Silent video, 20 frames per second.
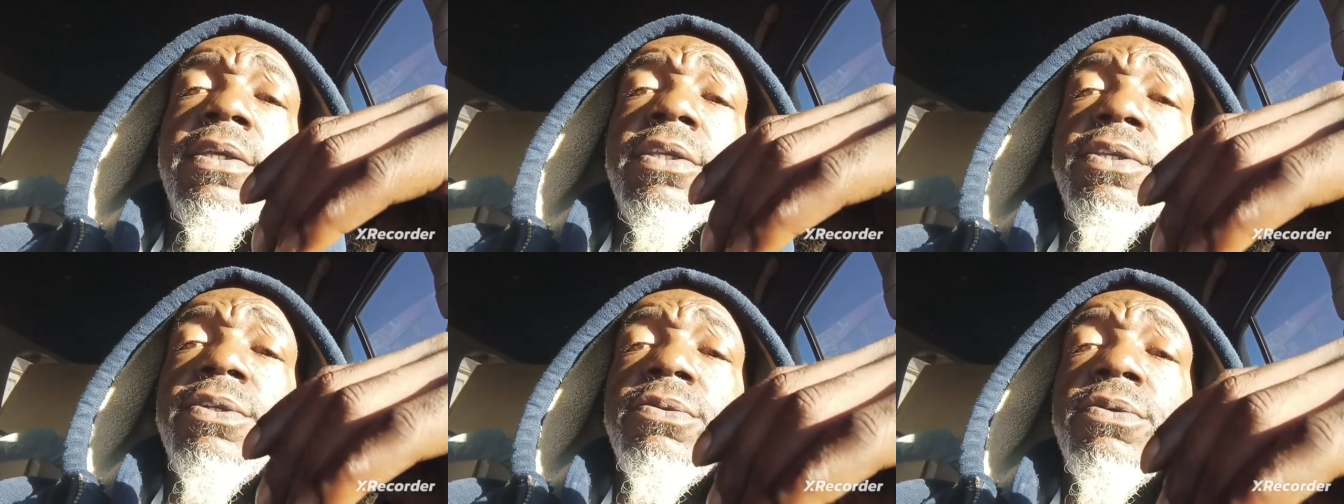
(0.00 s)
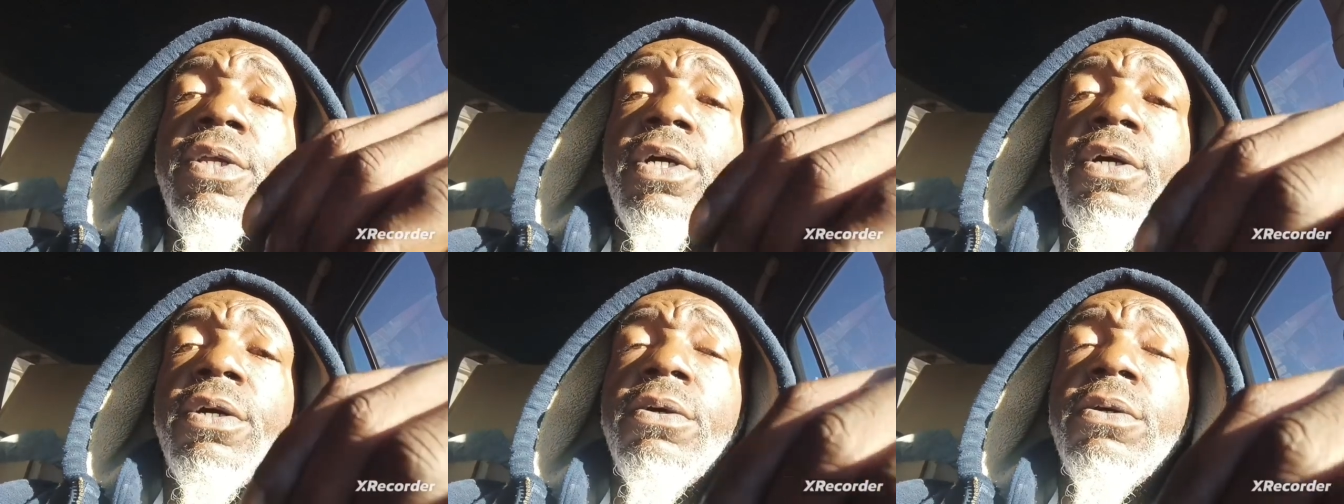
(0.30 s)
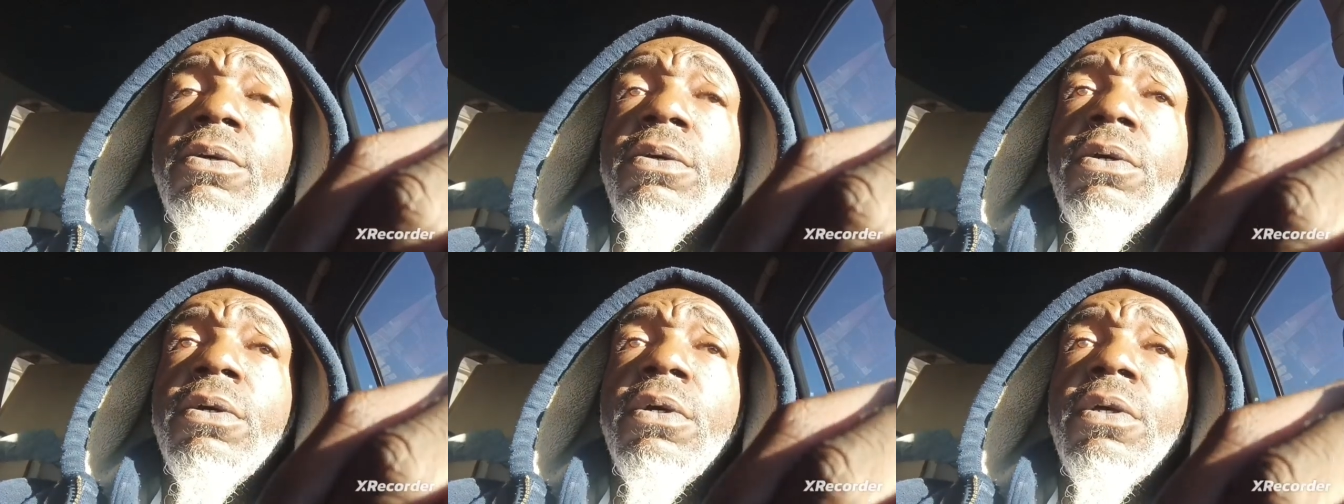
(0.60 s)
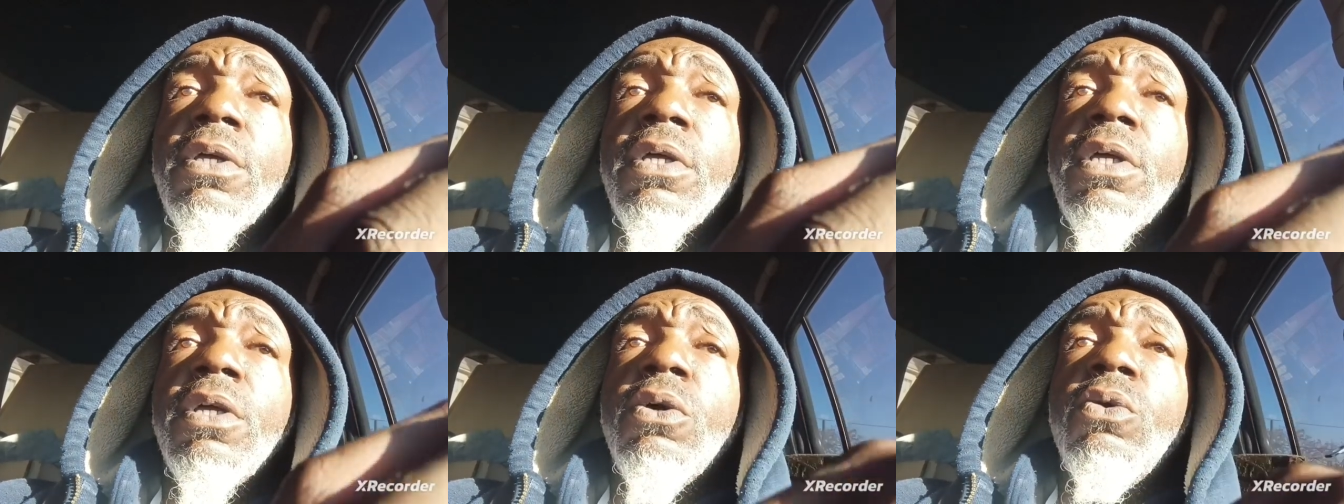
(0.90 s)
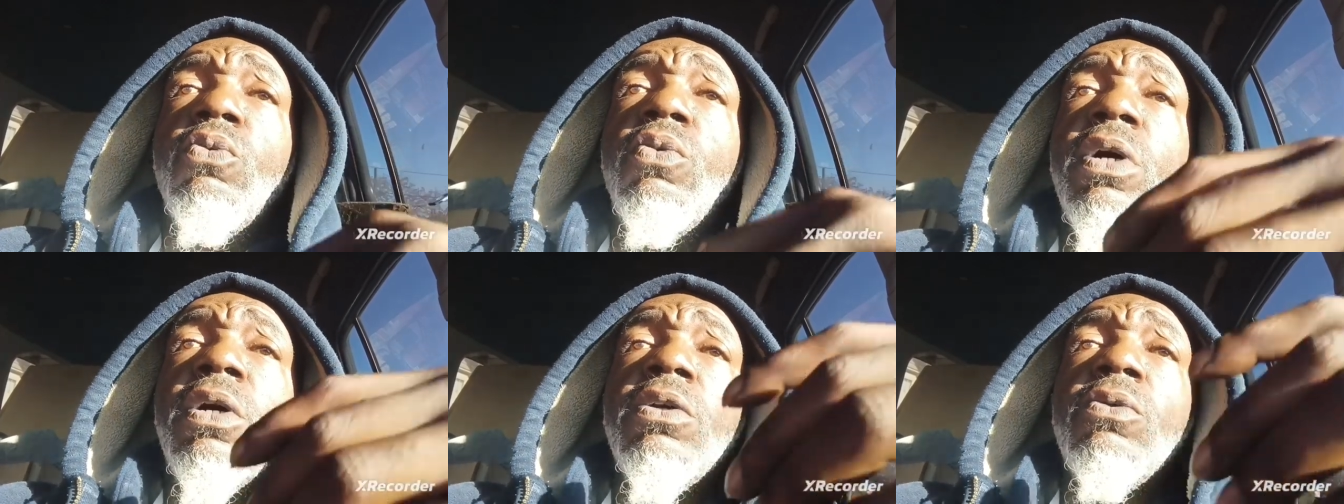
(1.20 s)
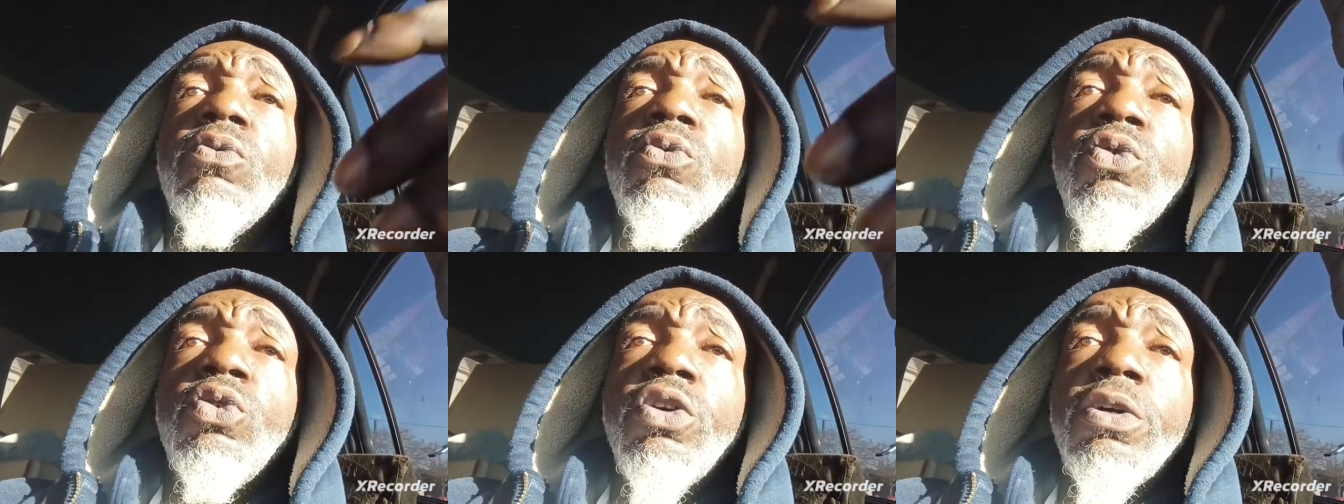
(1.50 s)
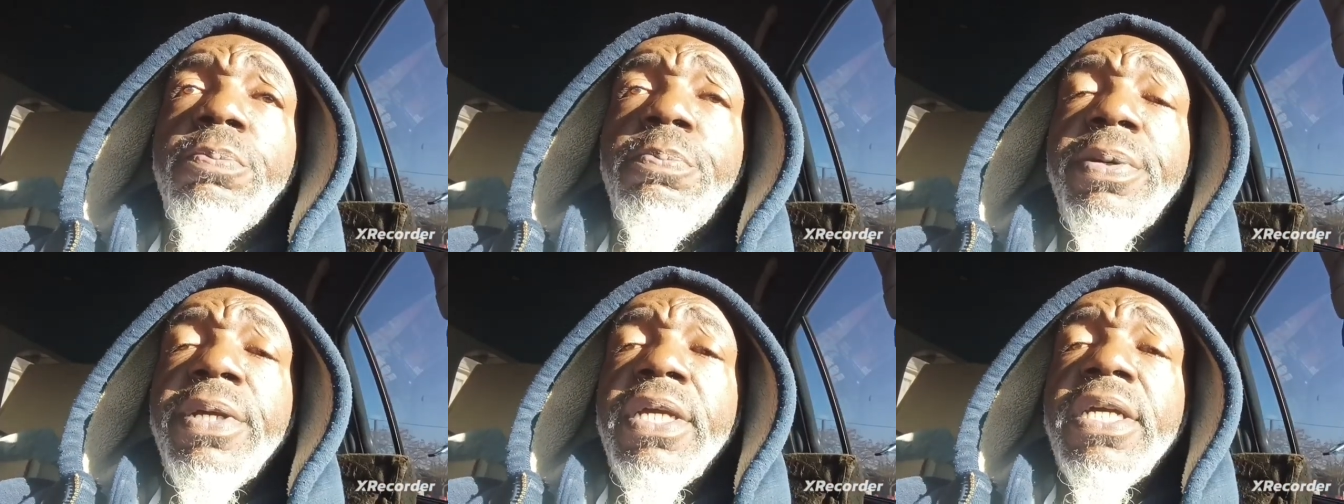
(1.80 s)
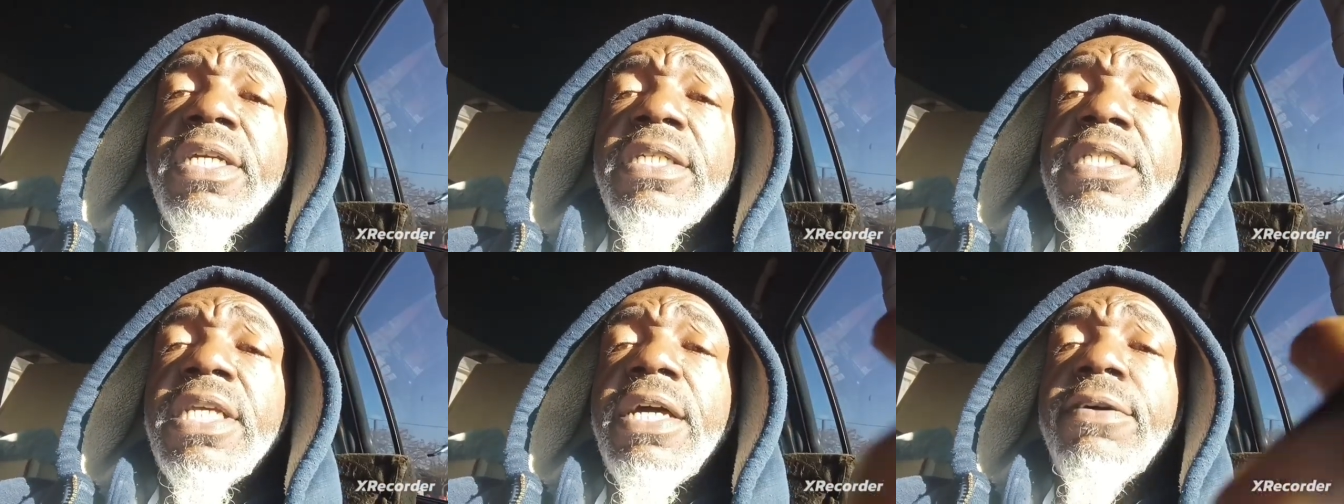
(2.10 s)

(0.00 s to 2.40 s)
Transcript: you know, what Europeans